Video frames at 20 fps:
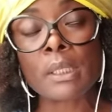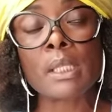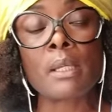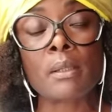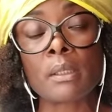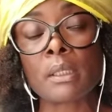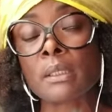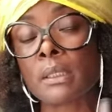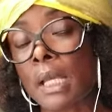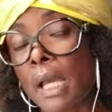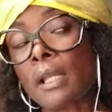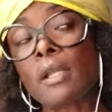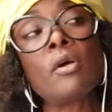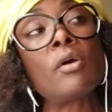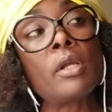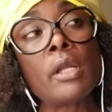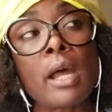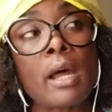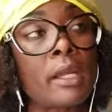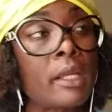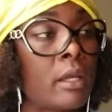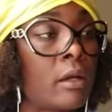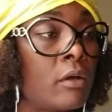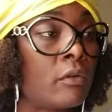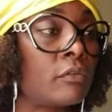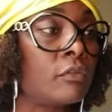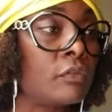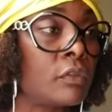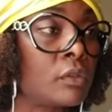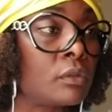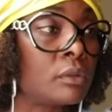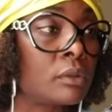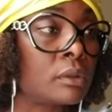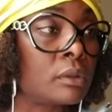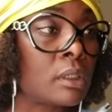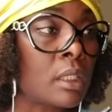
name, because I know y'all young folk.